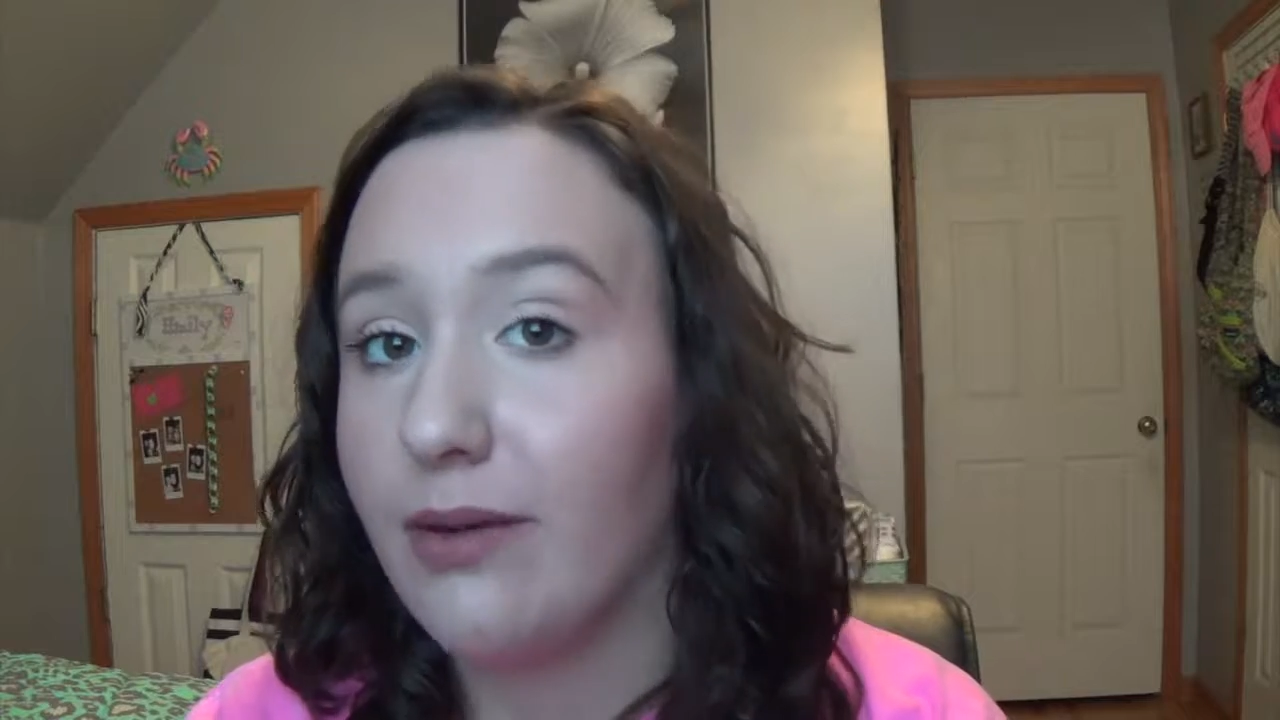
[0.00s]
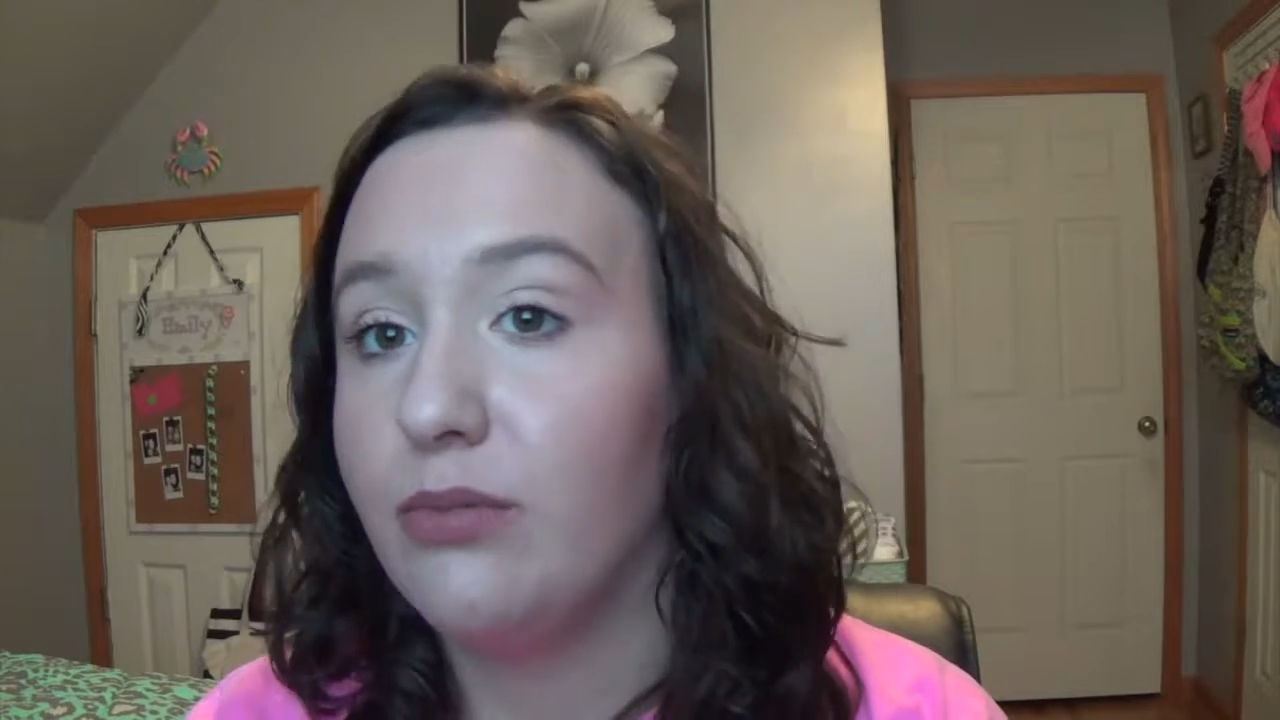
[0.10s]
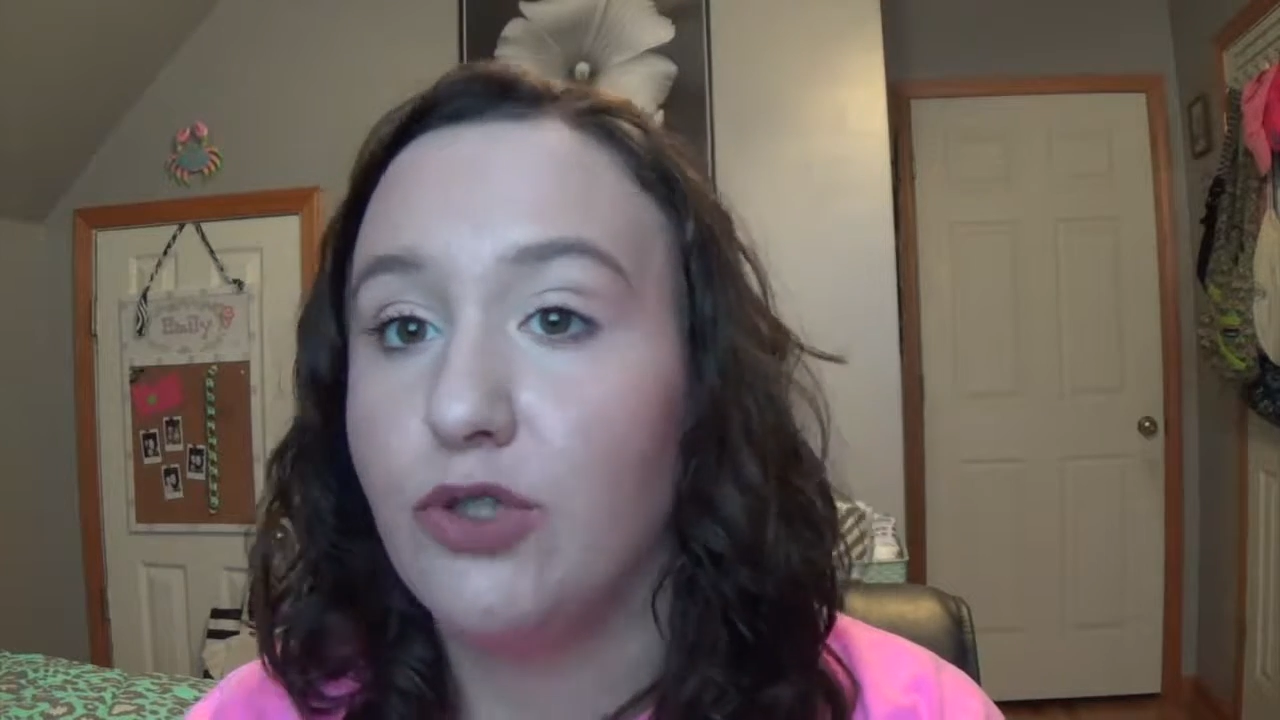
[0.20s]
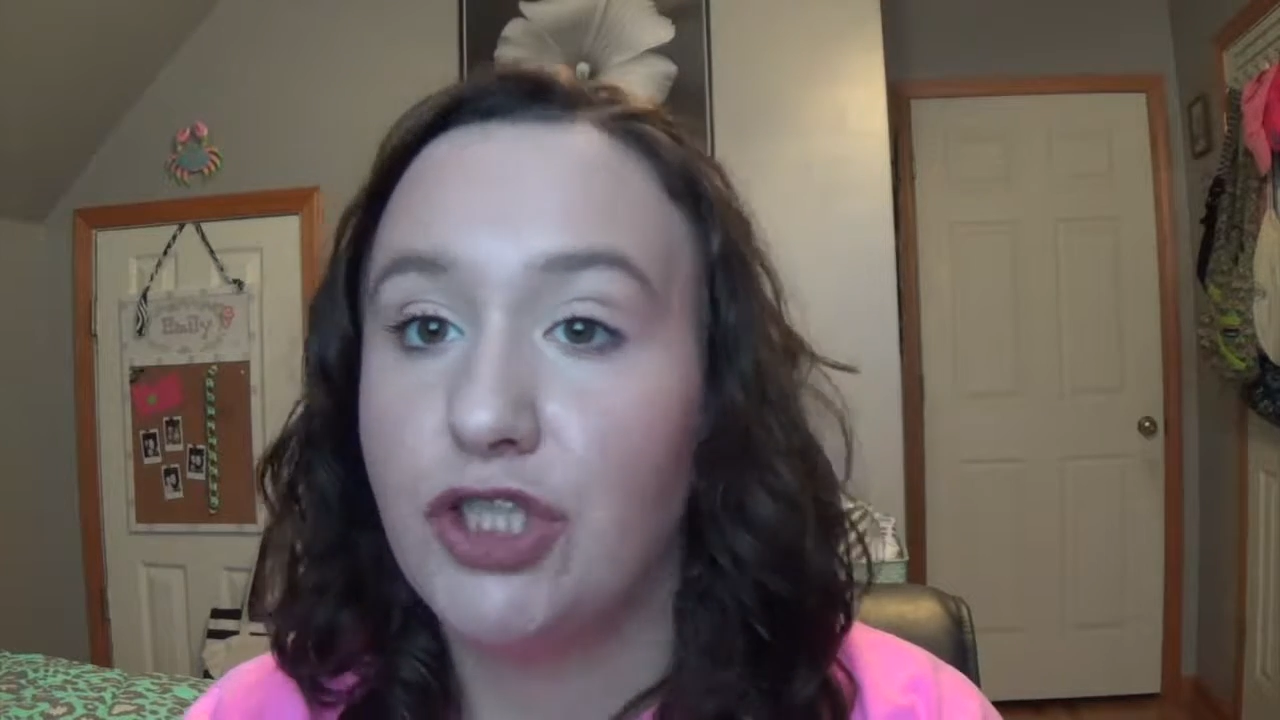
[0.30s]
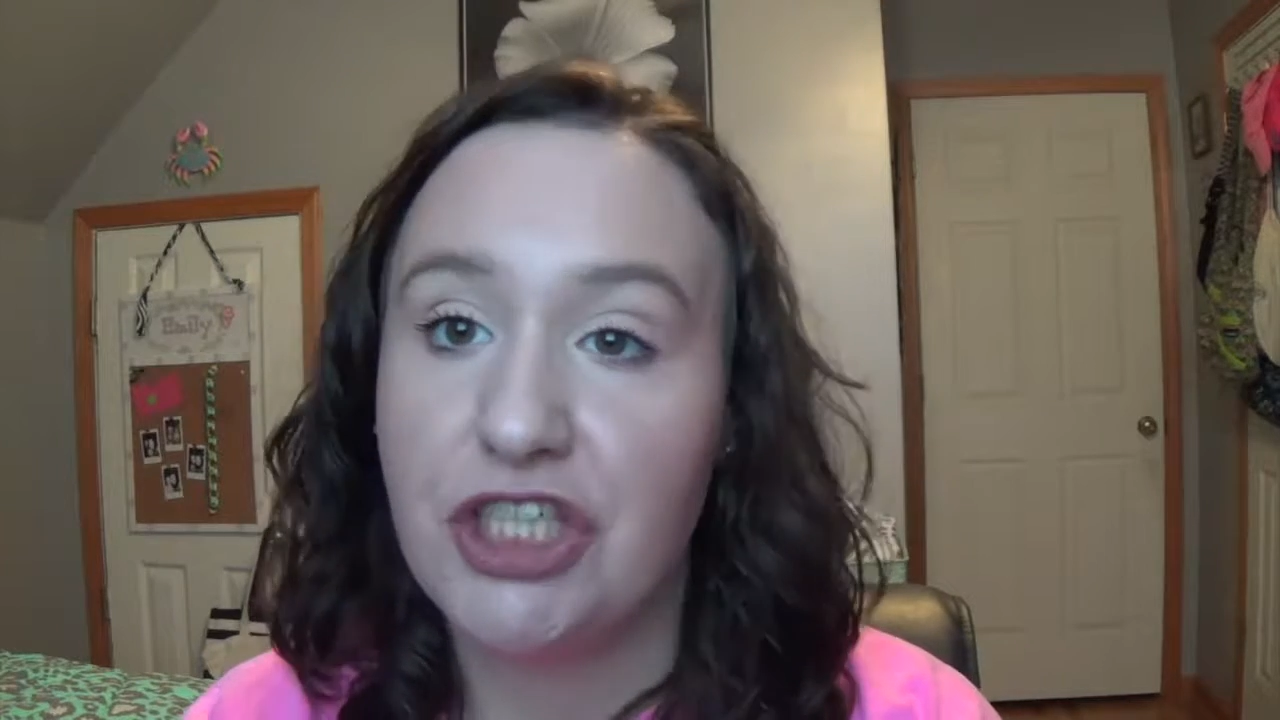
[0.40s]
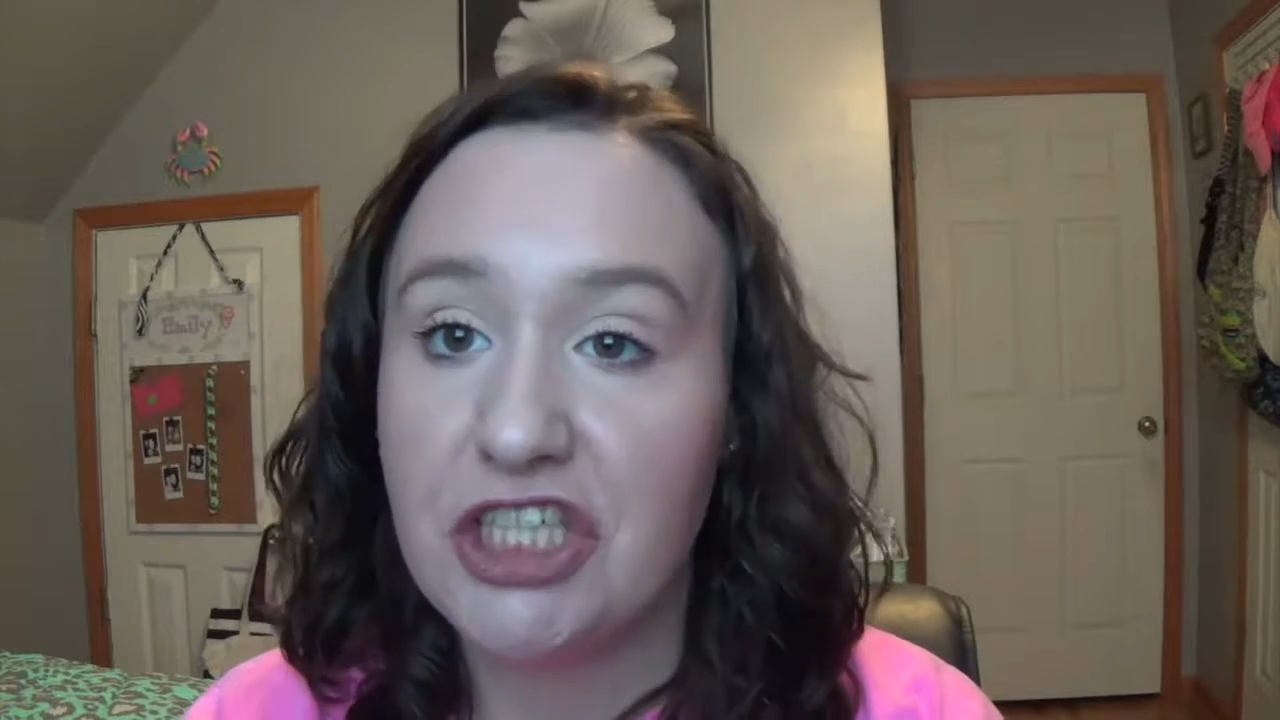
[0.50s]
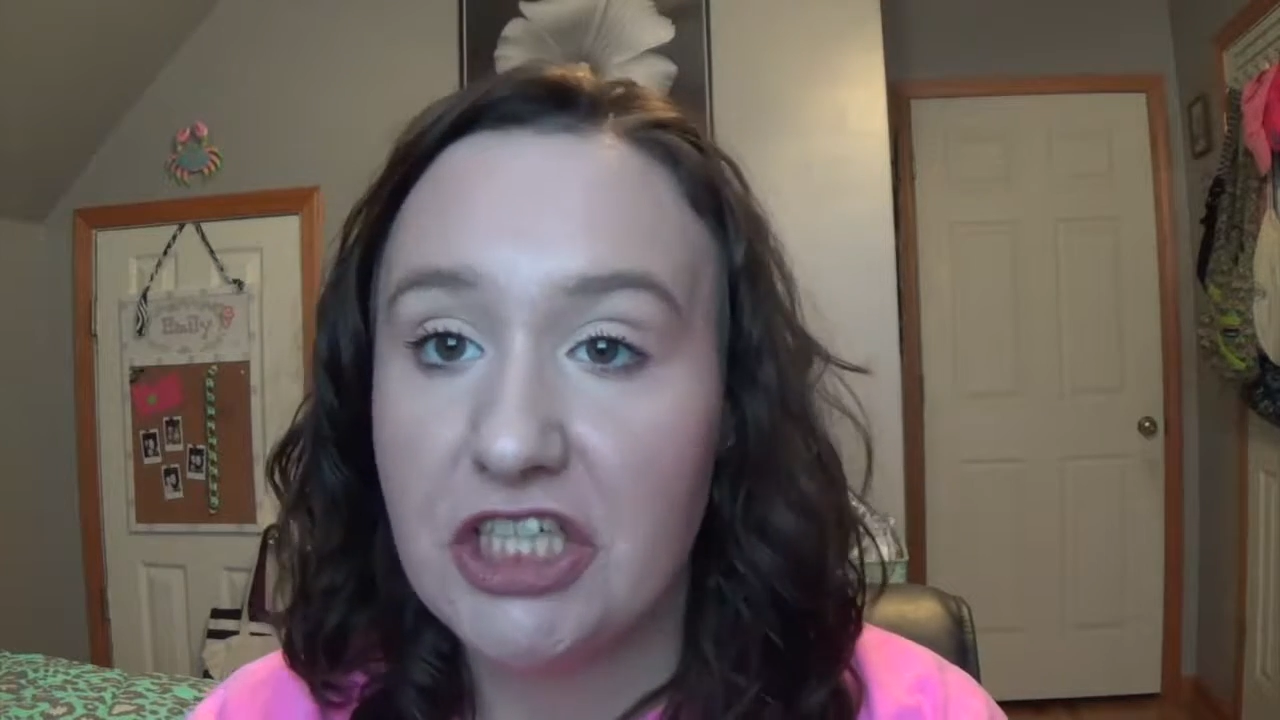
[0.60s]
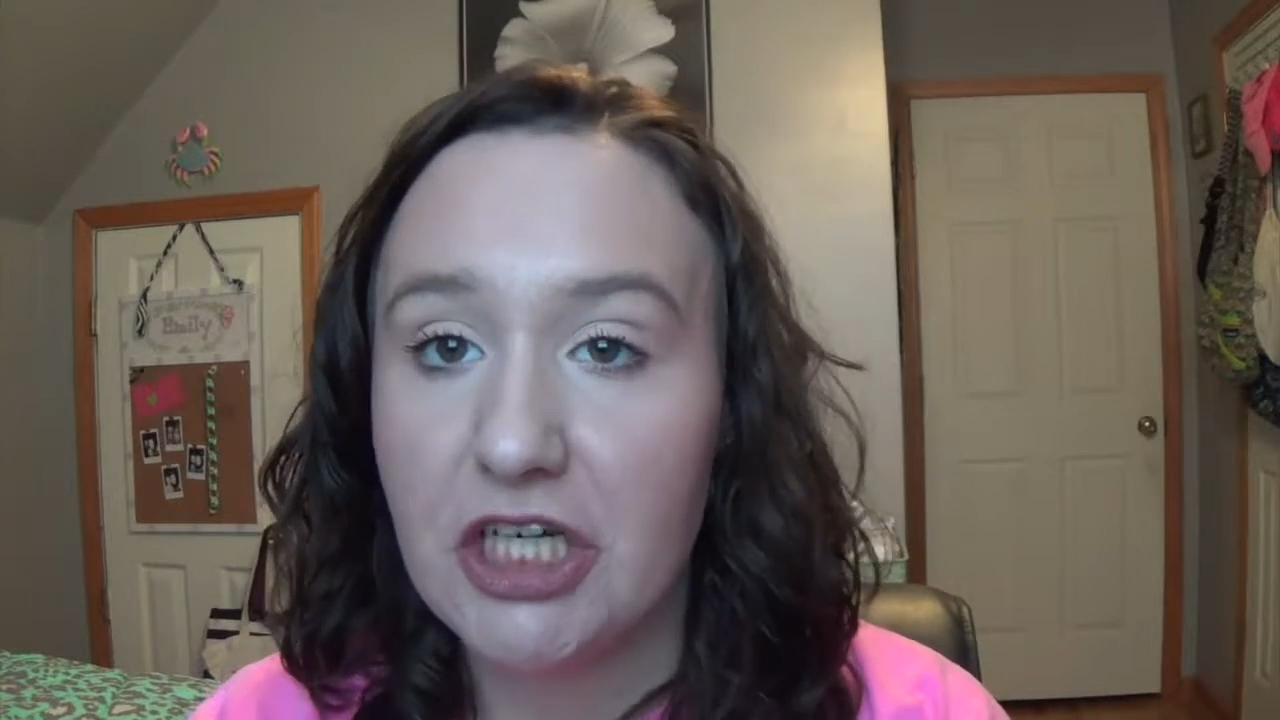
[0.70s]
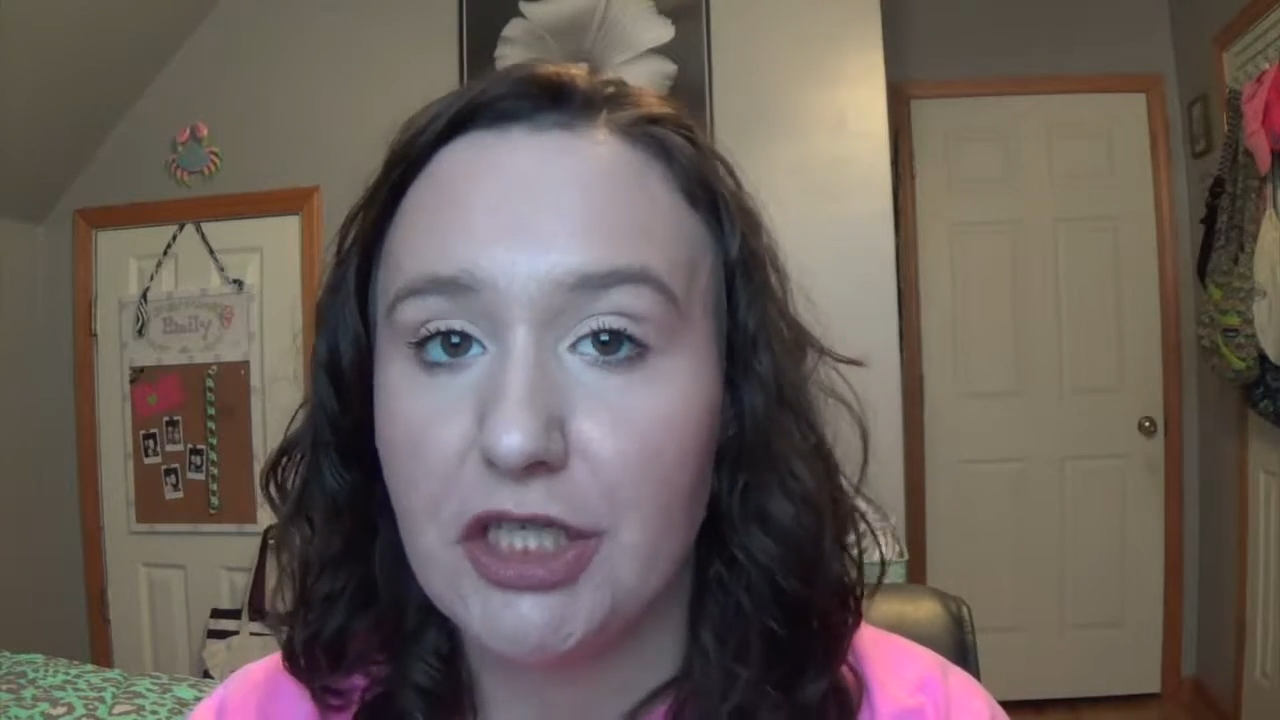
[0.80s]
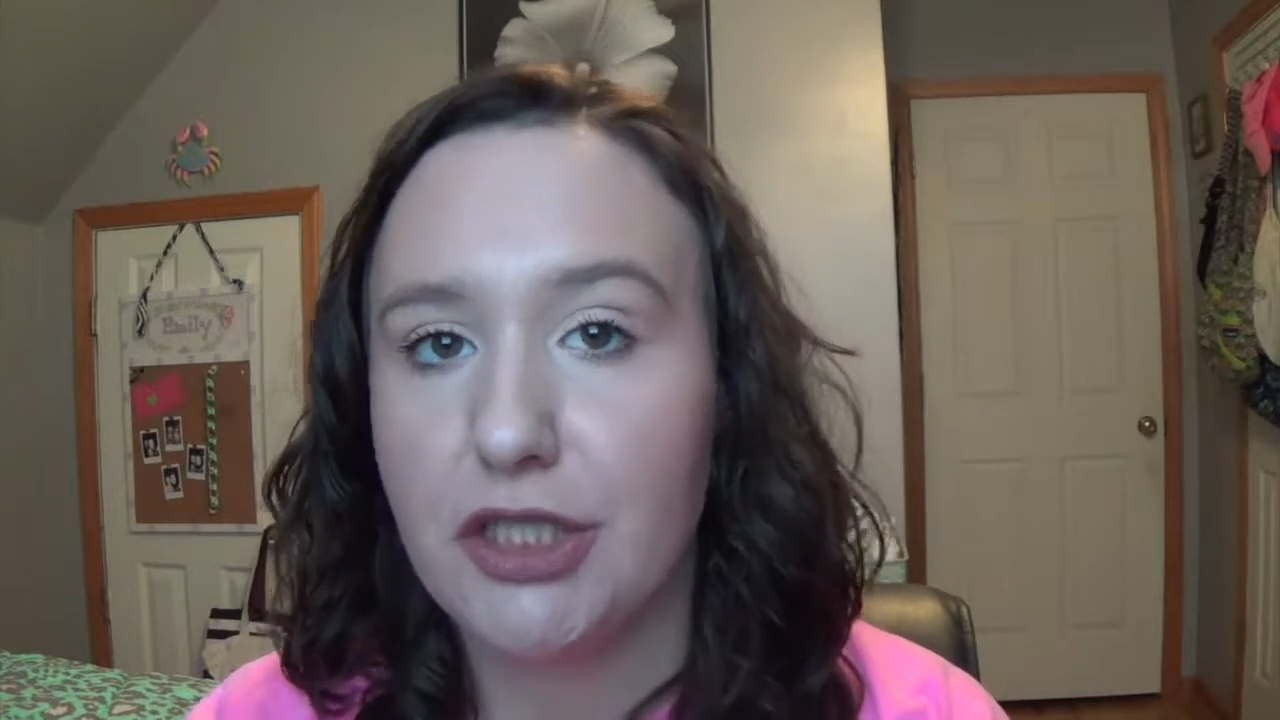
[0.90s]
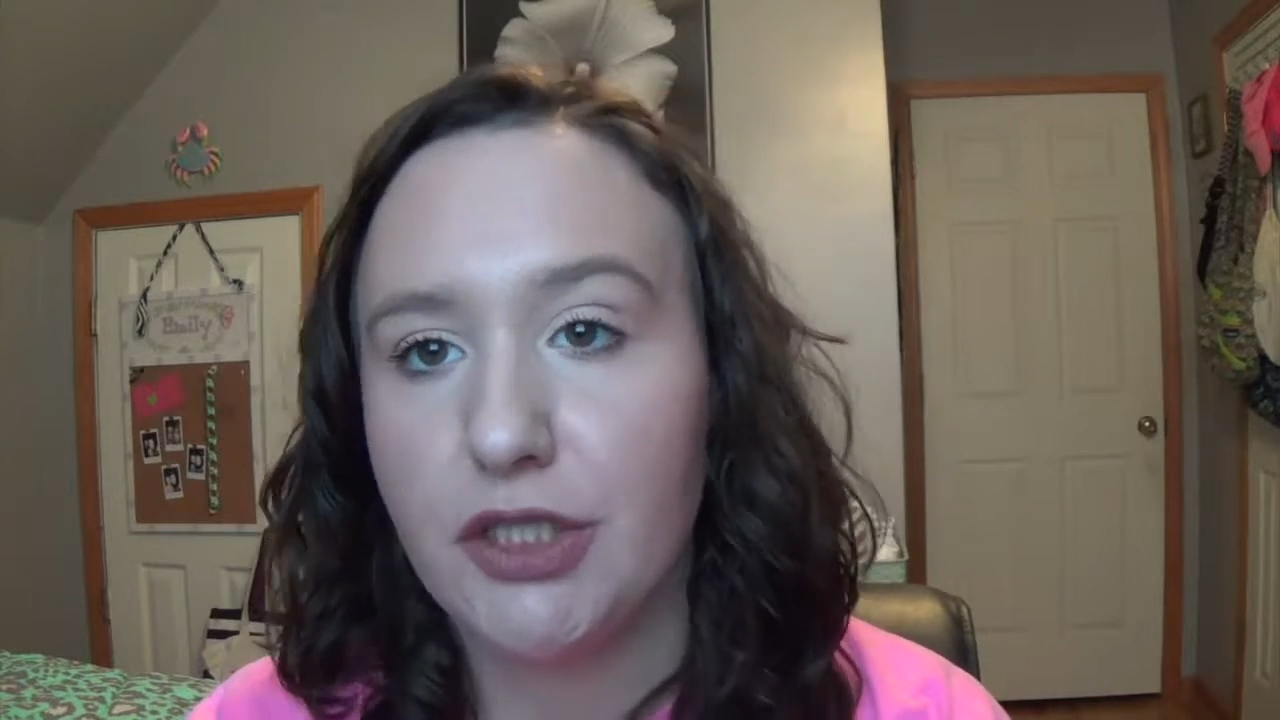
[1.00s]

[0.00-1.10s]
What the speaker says: Rebel Chic.